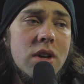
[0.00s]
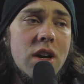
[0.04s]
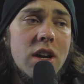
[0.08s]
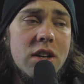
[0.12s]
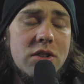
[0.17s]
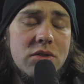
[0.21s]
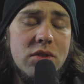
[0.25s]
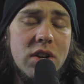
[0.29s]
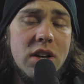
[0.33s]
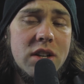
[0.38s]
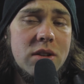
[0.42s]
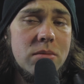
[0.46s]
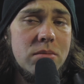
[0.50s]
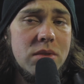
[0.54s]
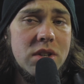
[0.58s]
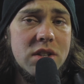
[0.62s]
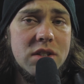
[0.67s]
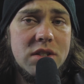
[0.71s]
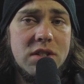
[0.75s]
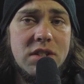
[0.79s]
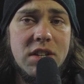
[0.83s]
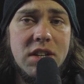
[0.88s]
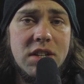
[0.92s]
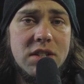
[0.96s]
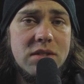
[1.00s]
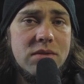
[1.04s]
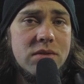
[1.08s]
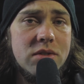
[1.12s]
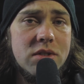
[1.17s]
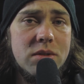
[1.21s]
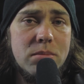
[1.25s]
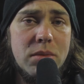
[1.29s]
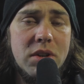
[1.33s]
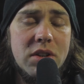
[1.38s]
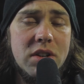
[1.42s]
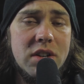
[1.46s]
I tried to be as
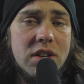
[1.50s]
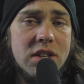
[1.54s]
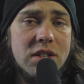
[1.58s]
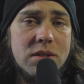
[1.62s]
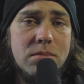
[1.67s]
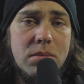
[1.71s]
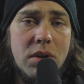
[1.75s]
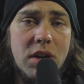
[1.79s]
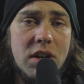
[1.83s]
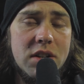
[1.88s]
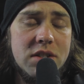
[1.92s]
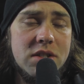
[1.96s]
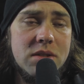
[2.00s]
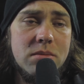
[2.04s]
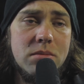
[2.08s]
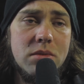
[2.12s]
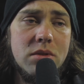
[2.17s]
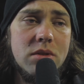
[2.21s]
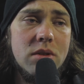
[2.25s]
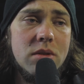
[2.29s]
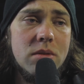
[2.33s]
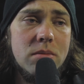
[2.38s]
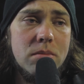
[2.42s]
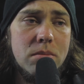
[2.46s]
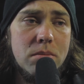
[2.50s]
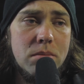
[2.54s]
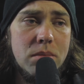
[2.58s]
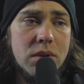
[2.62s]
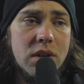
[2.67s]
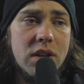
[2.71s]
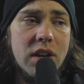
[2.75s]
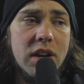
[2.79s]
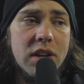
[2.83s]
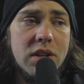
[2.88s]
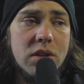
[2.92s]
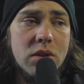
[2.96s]
tasteful about it as possible,
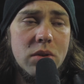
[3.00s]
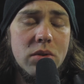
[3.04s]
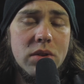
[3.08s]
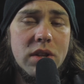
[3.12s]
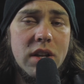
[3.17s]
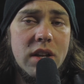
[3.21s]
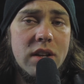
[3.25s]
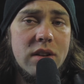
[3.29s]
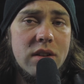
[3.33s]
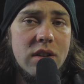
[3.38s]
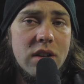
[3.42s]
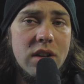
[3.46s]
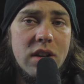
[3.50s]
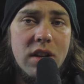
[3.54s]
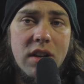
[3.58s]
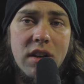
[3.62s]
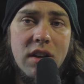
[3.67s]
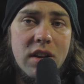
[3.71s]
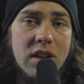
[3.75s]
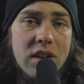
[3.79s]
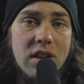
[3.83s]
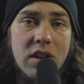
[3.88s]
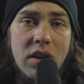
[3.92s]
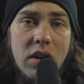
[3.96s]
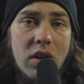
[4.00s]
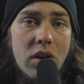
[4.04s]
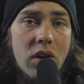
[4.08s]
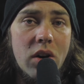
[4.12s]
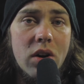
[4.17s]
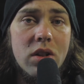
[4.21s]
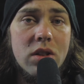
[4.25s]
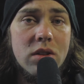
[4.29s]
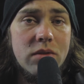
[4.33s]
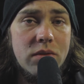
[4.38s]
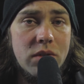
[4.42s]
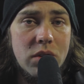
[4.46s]
but I know that
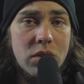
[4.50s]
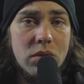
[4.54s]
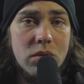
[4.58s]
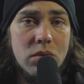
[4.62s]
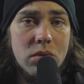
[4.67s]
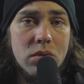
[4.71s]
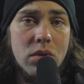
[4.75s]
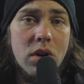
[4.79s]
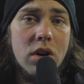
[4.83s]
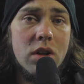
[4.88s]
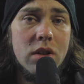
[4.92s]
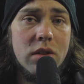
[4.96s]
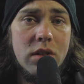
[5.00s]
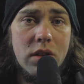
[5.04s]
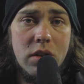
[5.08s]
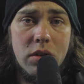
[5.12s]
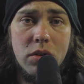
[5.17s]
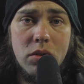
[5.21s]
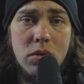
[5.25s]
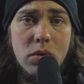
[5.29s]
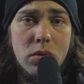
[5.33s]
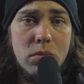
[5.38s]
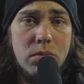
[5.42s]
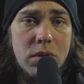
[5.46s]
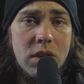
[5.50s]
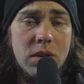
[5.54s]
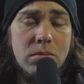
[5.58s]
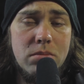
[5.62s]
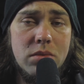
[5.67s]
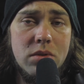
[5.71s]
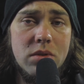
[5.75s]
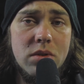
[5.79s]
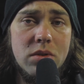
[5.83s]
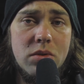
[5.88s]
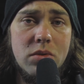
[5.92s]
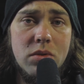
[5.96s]
all of you, all of the new
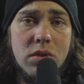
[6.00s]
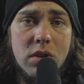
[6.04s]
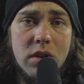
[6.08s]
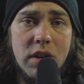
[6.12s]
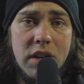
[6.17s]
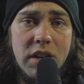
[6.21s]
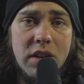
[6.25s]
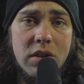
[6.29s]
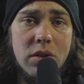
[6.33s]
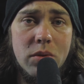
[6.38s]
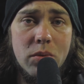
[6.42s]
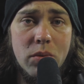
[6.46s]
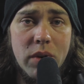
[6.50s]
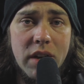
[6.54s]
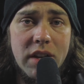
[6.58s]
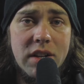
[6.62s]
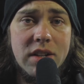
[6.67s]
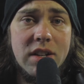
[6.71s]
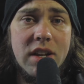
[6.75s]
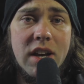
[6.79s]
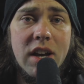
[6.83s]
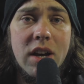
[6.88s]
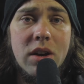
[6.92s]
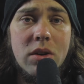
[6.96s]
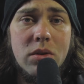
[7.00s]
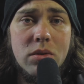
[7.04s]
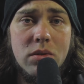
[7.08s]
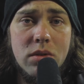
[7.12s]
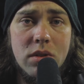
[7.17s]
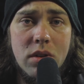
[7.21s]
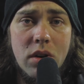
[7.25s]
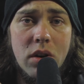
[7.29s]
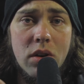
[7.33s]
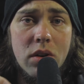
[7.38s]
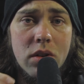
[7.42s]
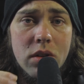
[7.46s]
people who are here right now,
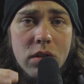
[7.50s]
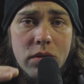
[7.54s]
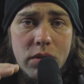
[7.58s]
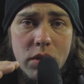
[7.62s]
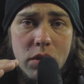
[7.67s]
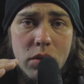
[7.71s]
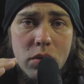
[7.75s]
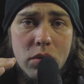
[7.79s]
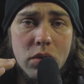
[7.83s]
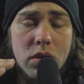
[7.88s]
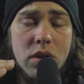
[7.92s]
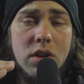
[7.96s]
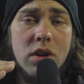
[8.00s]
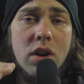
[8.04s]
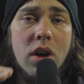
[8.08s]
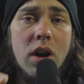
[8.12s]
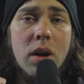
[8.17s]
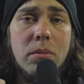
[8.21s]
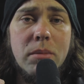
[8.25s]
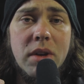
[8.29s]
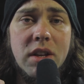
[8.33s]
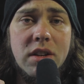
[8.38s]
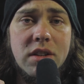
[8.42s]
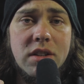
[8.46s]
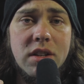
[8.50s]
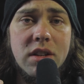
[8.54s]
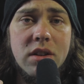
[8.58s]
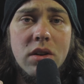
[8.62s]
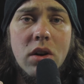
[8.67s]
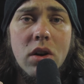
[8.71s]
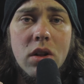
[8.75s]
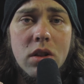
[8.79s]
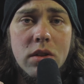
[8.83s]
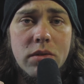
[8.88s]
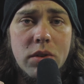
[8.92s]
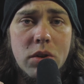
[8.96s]
all of you who are commenting,
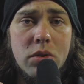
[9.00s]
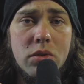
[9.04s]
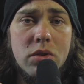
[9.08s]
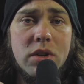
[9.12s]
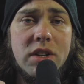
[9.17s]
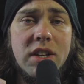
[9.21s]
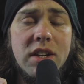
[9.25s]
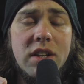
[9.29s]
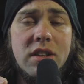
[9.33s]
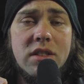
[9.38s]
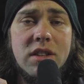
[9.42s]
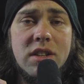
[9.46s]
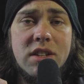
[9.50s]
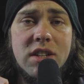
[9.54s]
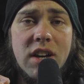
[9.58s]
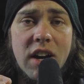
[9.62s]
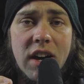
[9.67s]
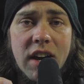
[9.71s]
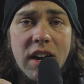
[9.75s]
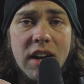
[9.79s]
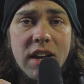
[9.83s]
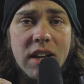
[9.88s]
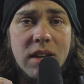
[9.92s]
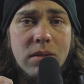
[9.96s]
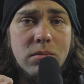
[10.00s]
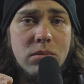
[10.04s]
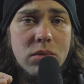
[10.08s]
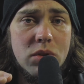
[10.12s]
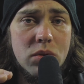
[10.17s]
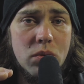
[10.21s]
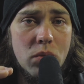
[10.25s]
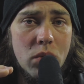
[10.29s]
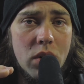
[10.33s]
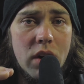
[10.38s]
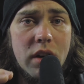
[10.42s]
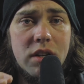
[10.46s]
all of you who are taking the time
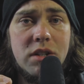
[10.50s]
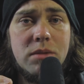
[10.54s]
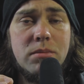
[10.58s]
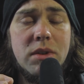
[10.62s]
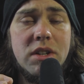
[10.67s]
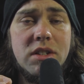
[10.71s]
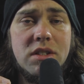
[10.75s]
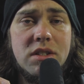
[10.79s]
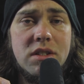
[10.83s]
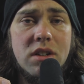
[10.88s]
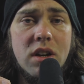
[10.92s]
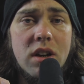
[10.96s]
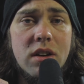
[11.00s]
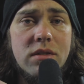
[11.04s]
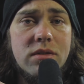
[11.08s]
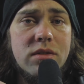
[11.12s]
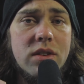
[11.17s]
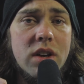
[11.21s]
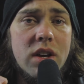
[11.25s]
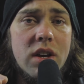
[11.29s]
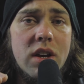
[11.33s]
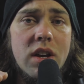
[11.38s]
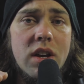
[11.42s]
to watch my stuff,